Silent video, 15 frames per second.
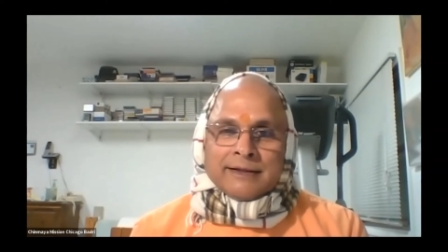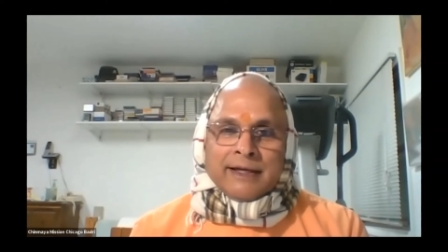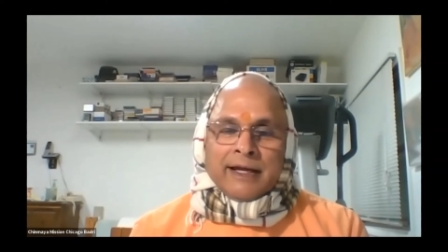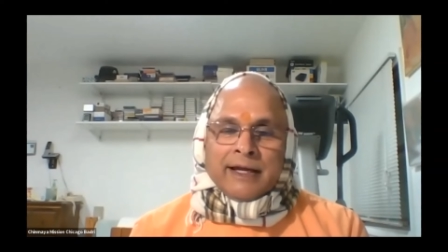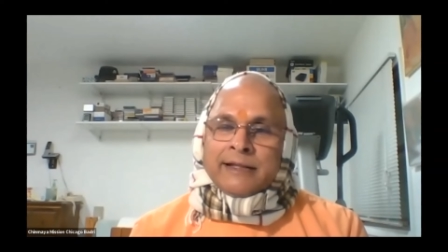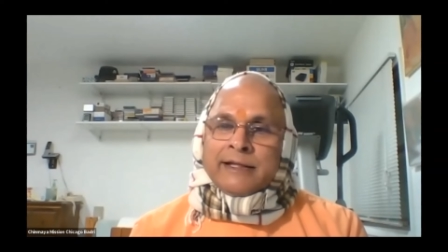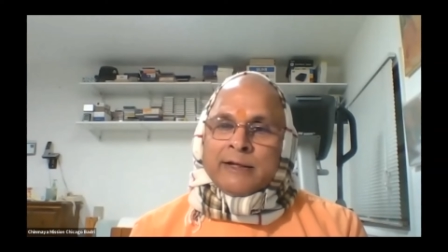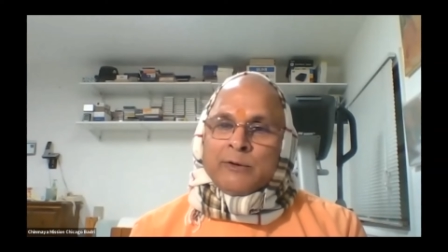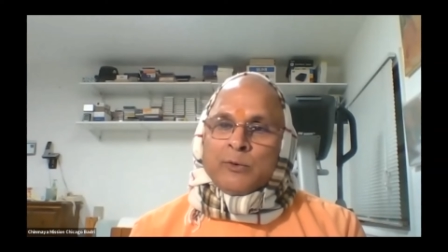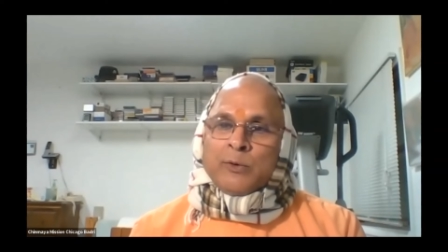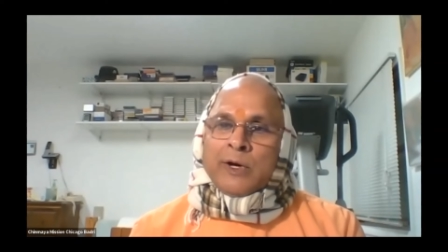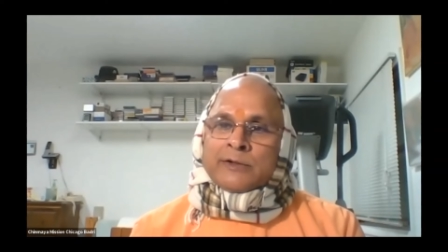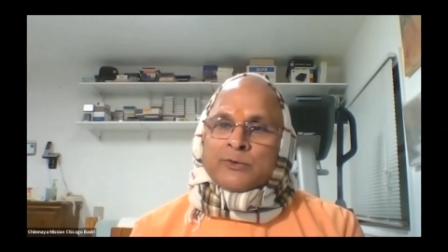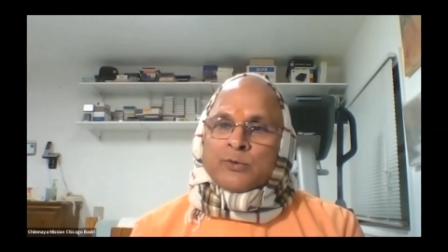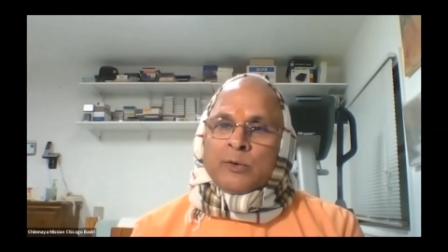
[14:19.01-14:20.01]
And they will
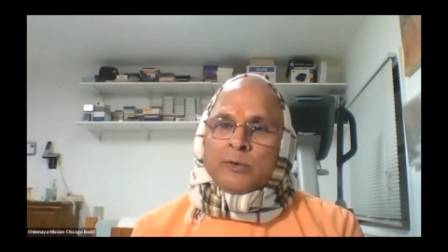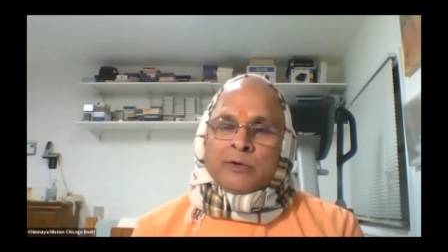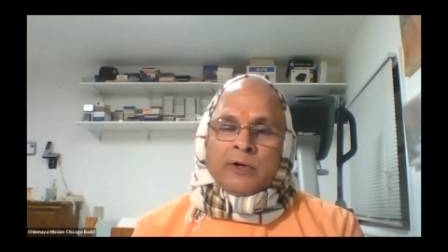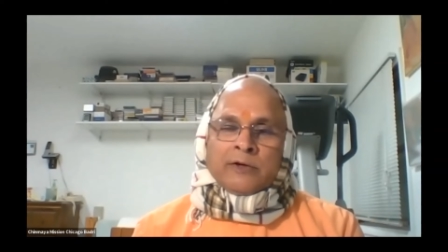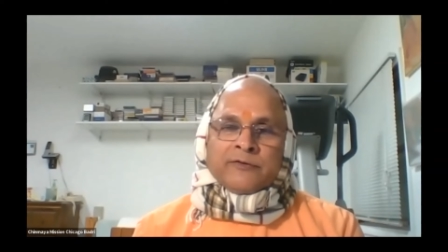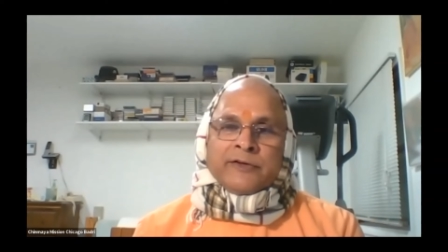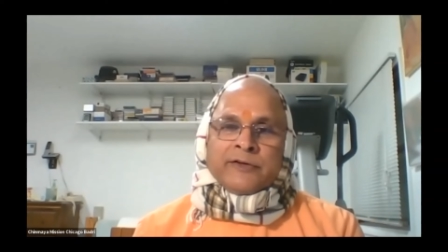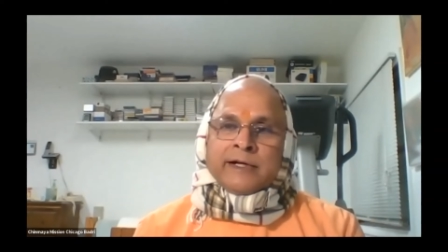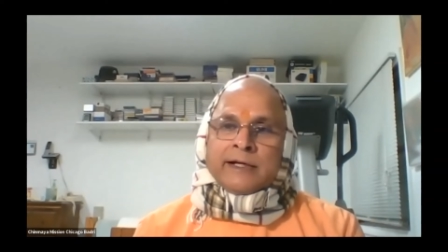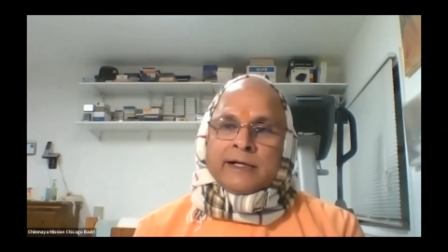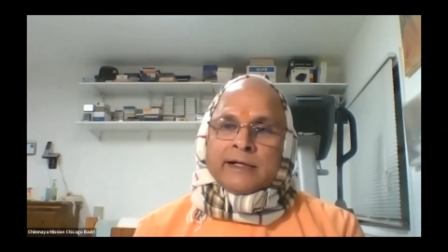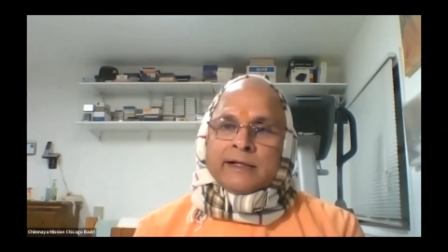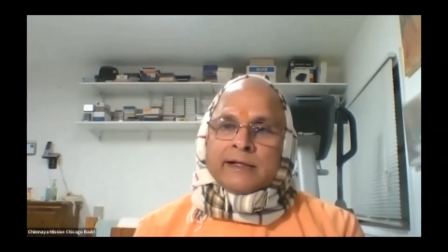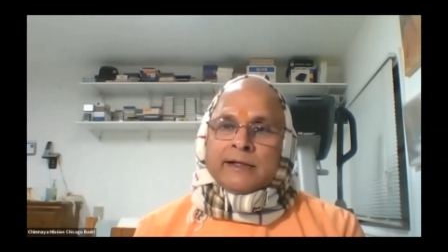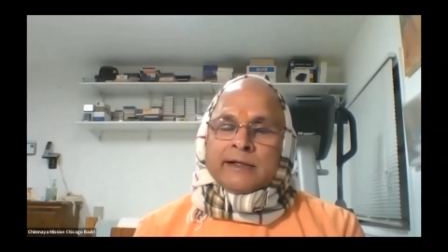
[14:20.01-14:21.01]
walk so confidently
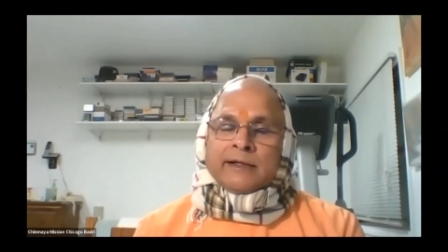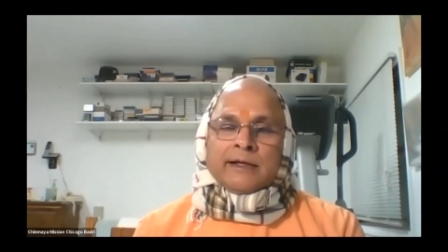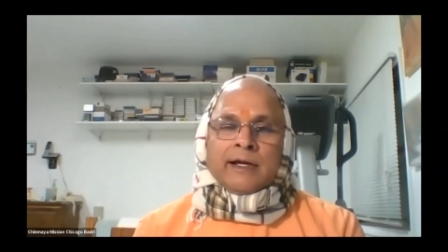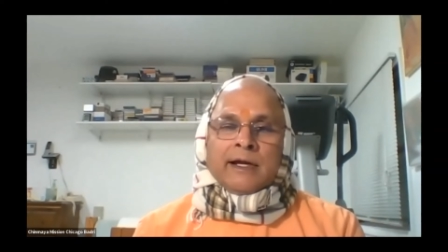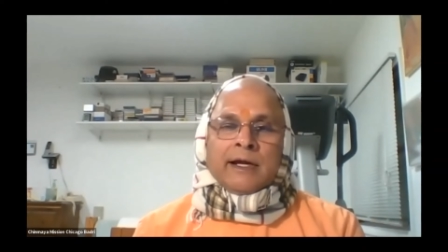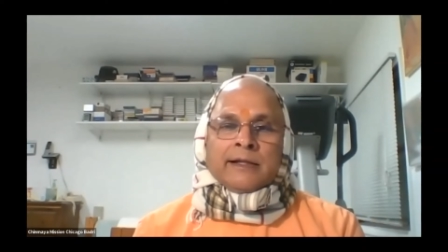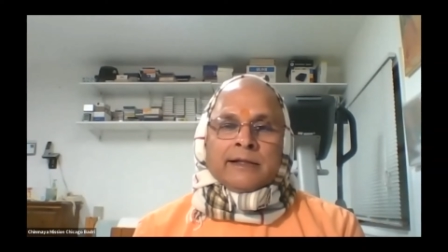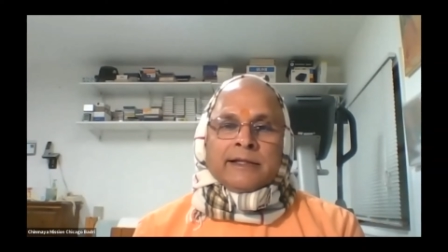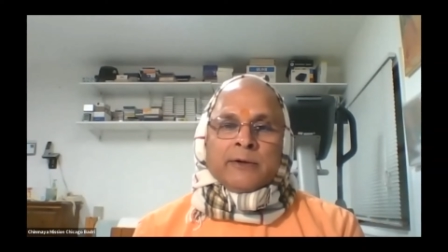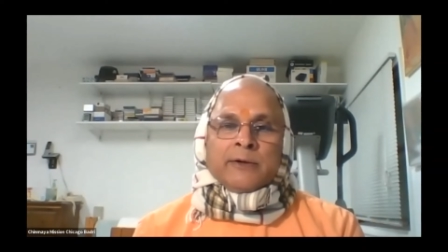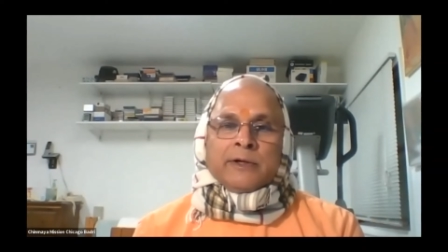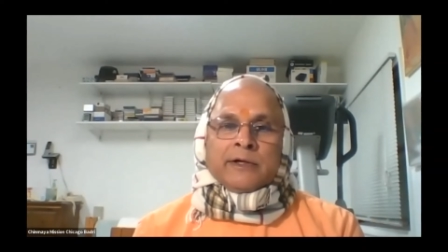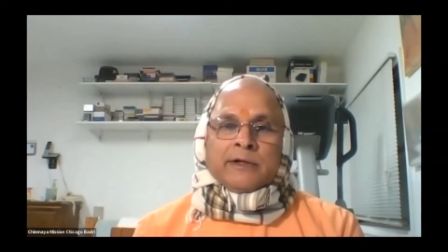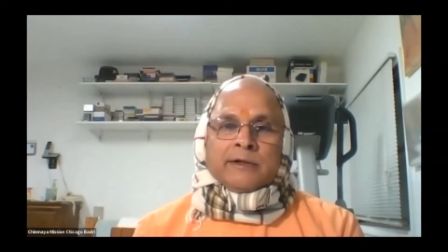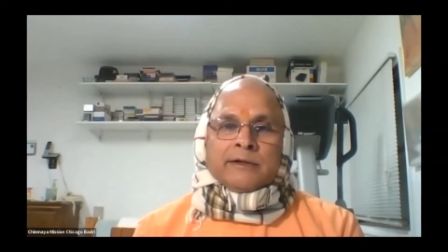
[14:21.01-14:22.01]
and they
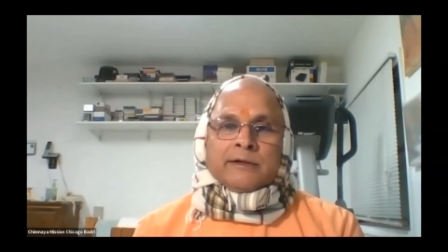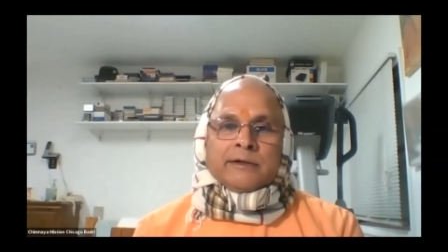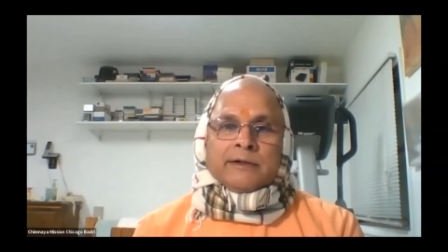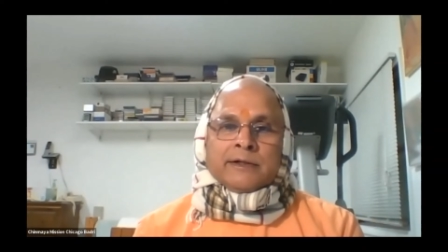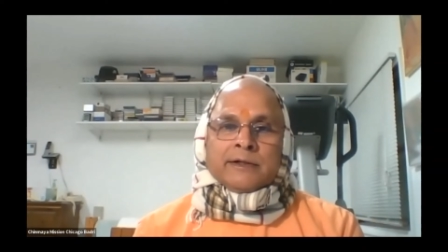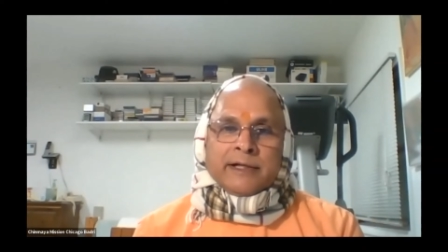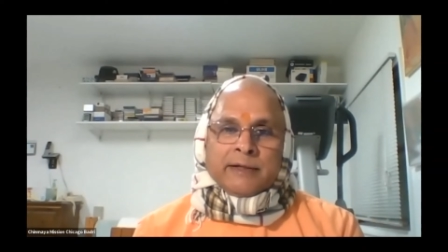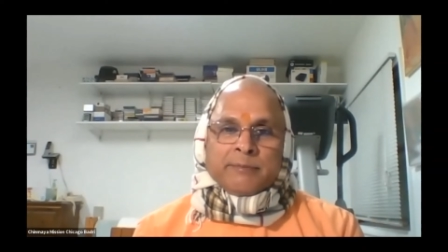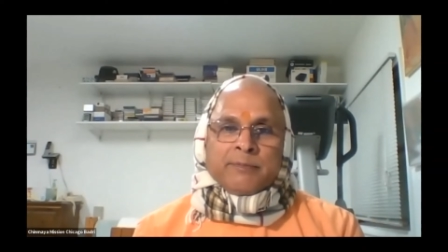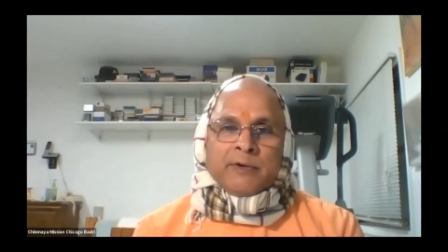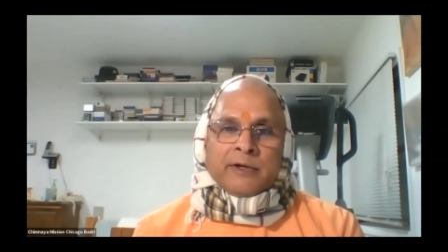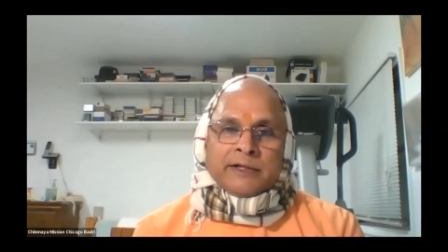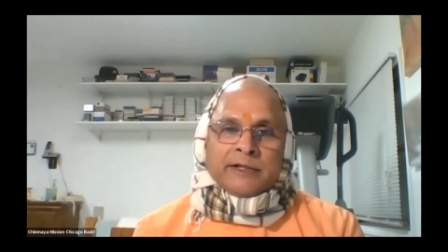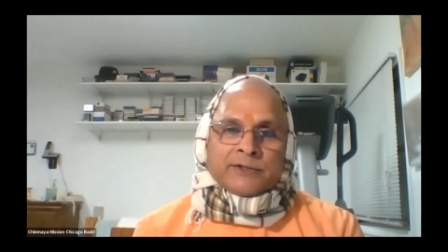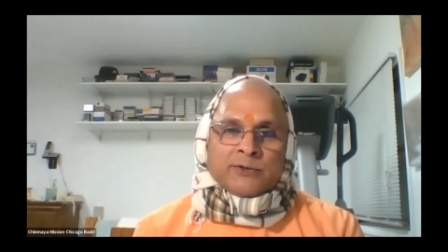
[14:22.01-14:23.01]
will trip
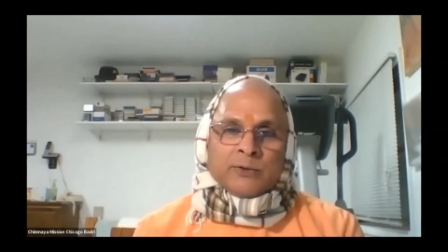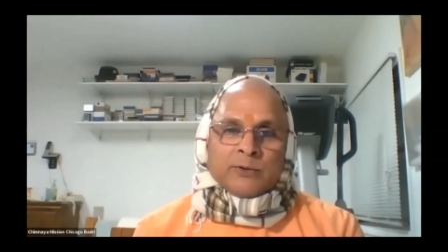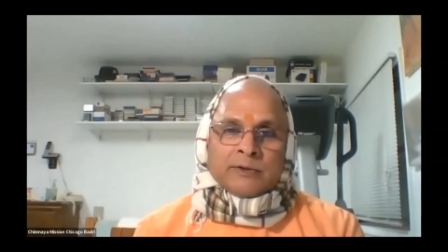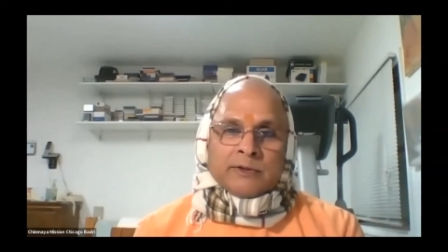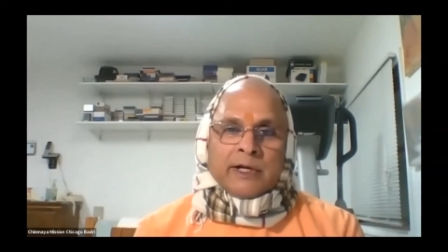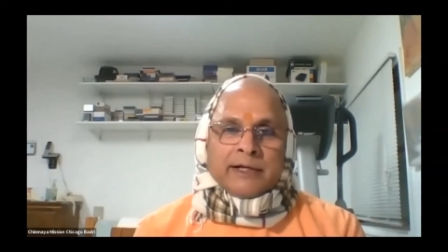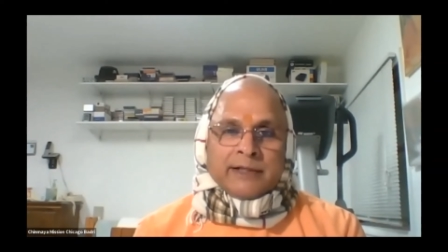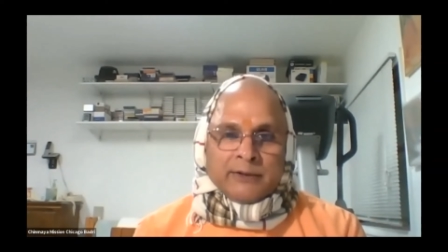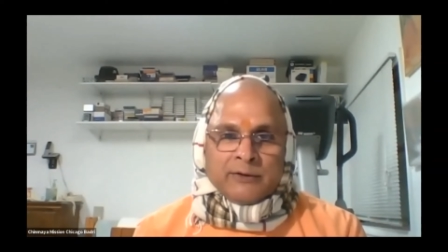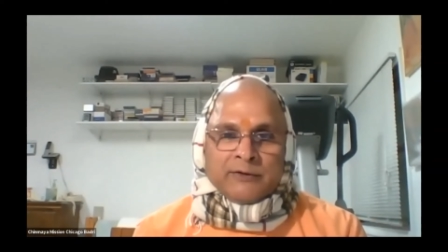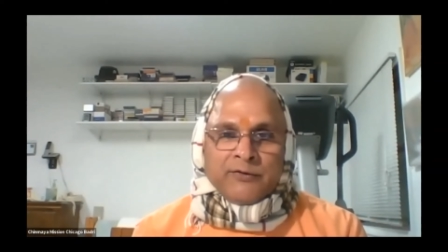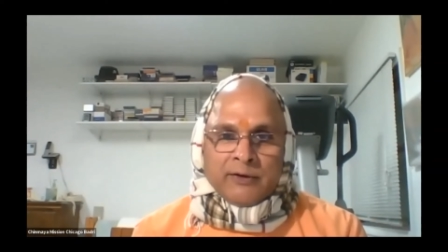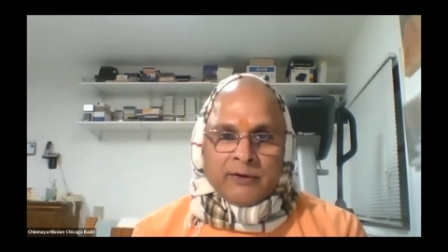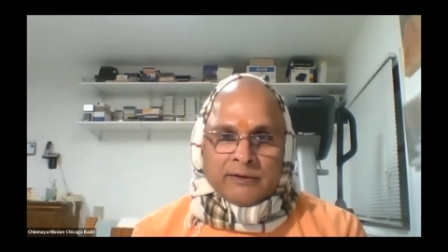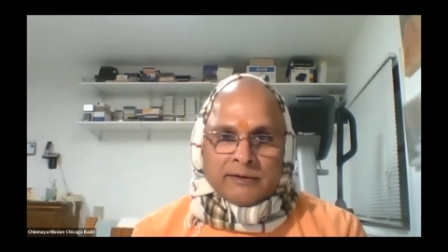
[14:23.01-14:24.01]
on a stone and they will
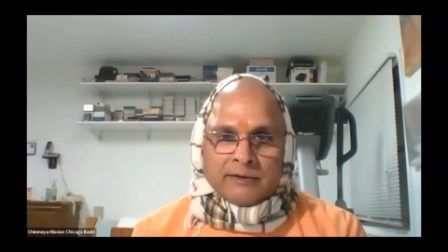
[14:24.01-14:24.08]
fall.